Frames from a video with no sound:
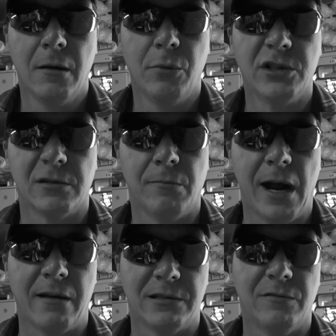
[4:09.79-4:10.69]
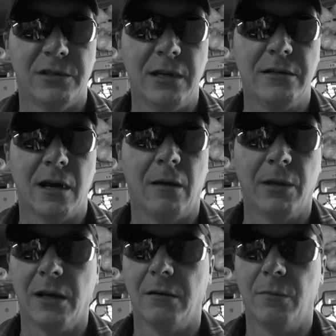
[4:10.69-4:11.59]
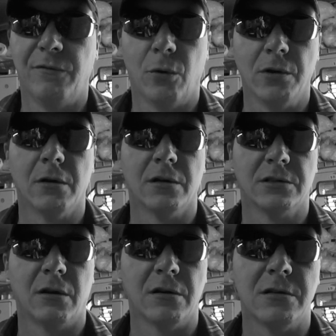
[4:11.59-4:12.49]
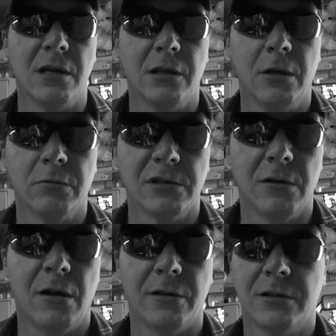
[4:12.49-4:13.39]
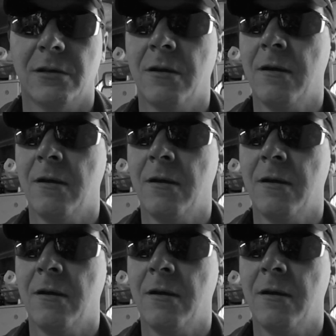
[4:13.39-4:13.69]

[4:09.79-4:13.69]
put some massive seat time in before you're going to start seeing these results.